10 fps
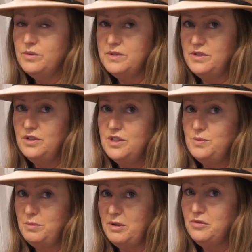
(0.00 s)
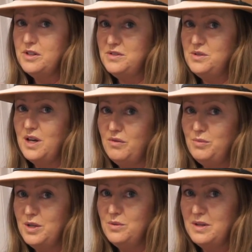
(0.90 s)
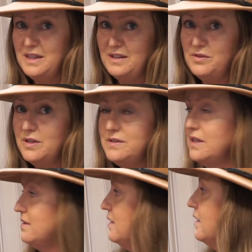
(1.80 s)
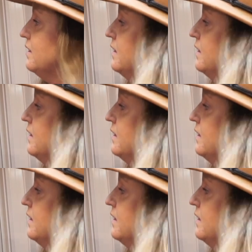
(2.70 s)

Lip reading: was huge, but my friends do have a bigger one. They've got a Sunseeker,